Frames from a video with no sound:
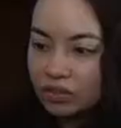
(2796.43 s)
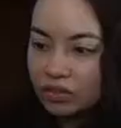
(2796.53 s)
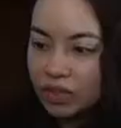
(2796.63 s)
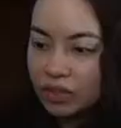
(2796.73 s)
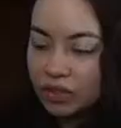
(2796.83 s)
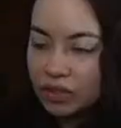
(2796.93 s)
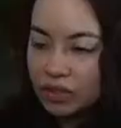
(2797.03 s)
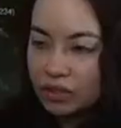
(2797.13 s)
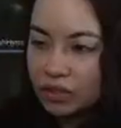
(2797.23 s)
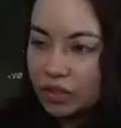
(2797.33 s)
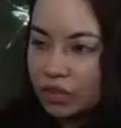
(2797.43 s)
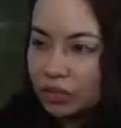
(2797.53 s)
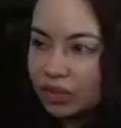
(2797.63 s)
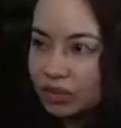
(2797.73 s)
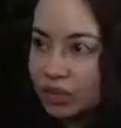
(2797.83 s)
Aren't you
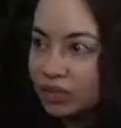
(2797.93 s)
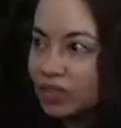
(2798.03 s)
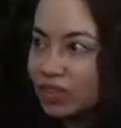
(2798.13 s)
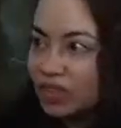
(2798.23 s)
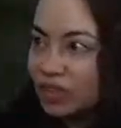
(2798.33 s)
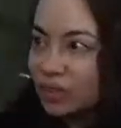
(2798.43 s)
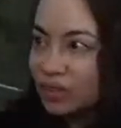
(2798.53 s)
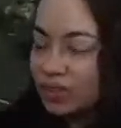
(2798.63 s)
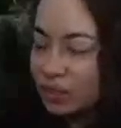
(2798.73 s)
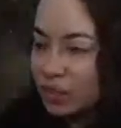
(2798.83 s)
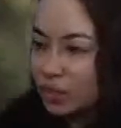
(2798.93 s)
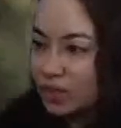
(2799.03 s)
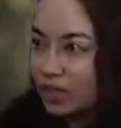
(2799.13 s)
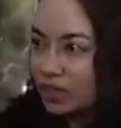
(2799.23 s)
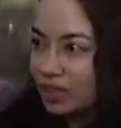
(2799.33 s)
trapping? There we go. Holding it
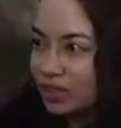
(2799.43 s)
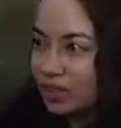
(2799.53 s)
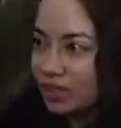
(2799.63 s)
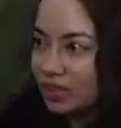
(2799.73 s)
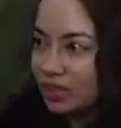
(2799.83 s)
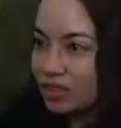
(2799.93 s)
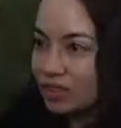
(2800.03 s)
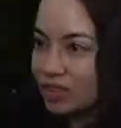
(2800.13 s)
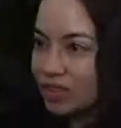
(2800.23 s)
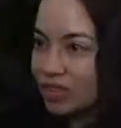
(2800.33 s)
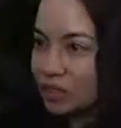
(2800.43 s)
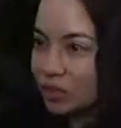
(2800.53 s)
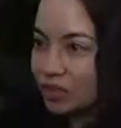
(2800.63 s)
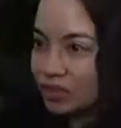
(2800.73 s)
between the stage